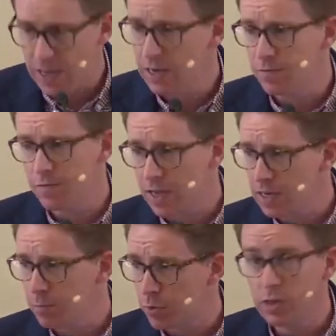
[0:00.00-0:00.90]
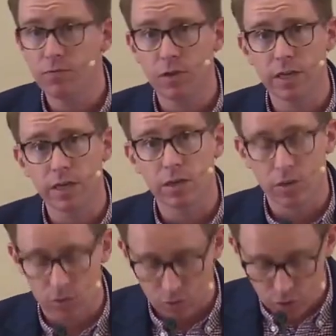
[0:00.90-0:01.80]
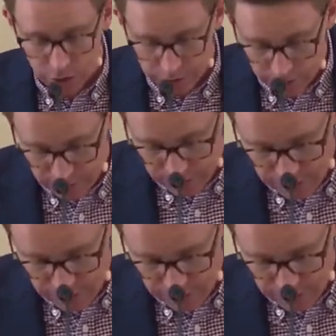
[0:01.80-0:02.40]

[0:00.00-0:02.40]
very, very briefly and in conclusion,